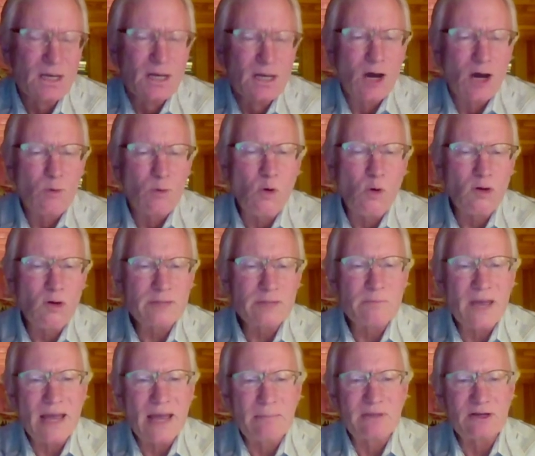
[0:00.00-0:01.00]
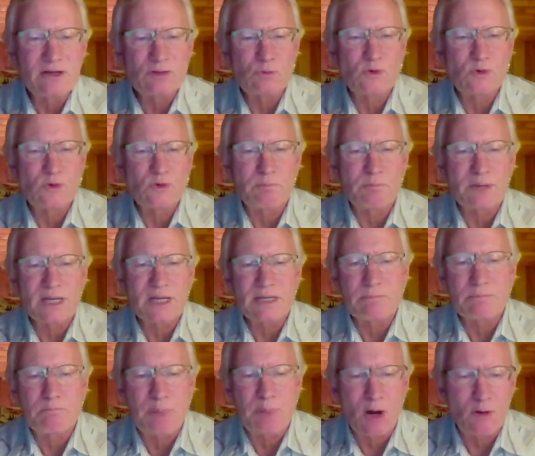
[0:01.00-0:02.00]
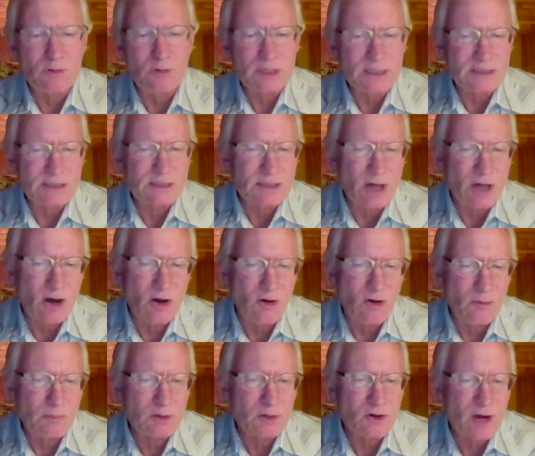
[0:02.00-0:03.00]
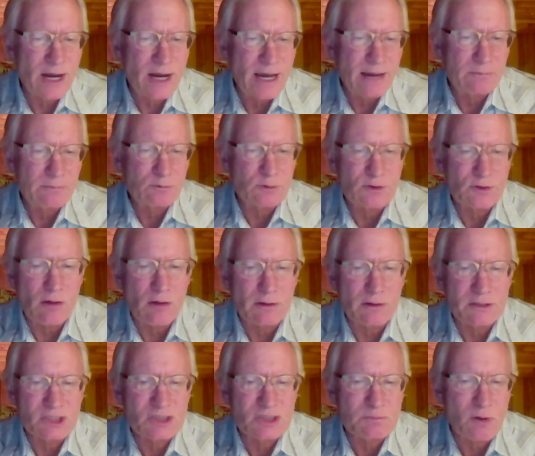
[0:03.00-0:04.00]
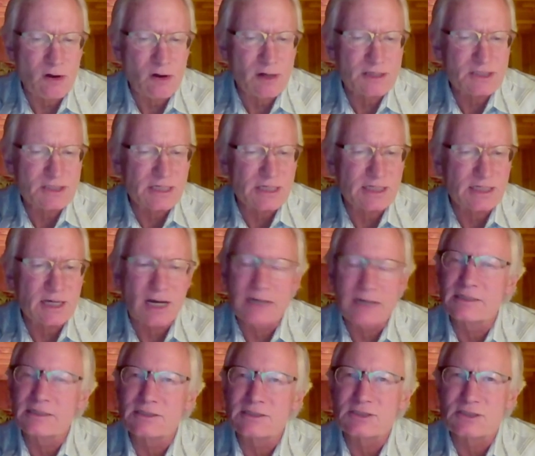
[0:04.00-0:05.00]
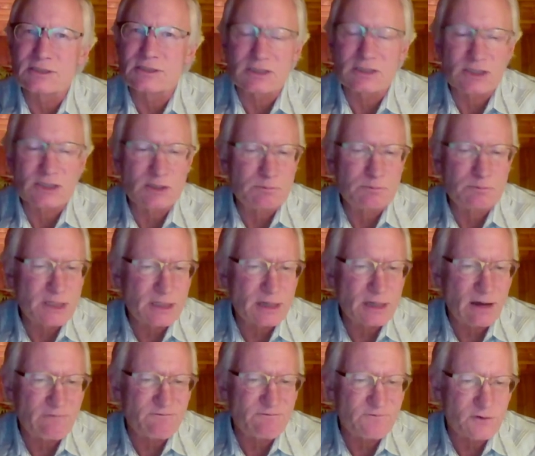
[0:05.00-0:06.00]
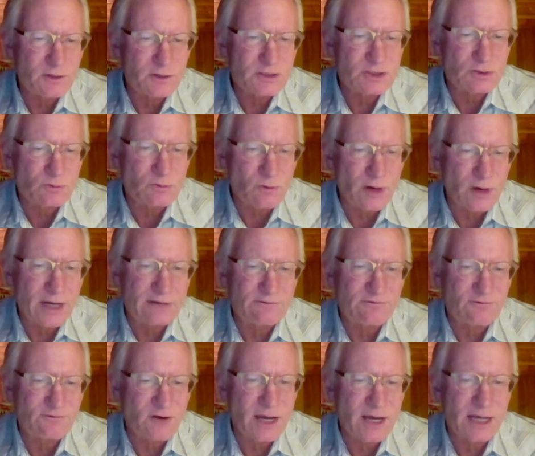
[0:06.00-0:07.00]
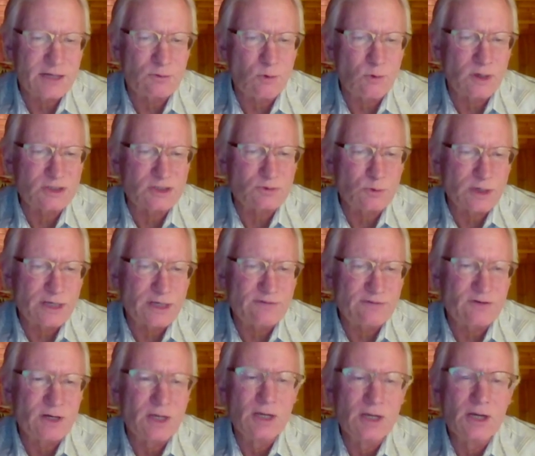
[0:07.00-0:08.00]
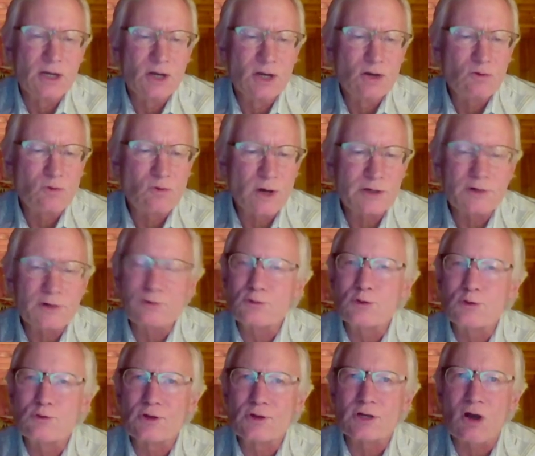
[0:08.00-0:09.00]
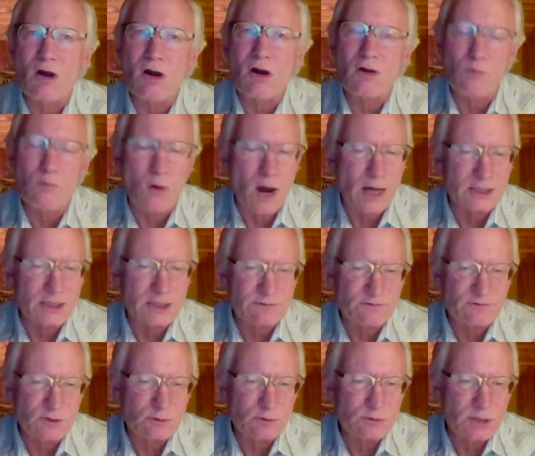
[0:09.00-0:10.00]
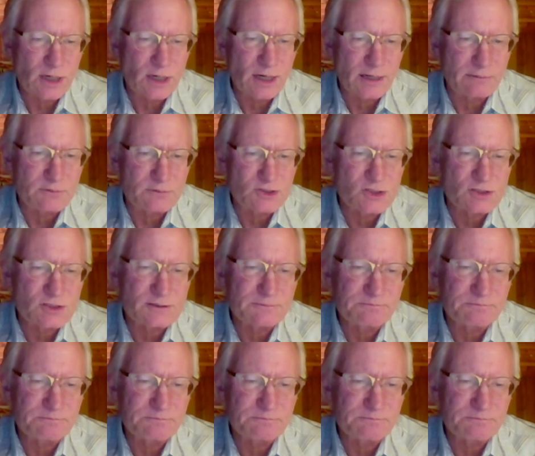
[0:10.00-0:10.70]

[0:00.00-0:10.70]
A woolly mammoth with a big bony dome crammed with all her smarts and kindness could be a first rate friend once we've run her through the car wash a few times.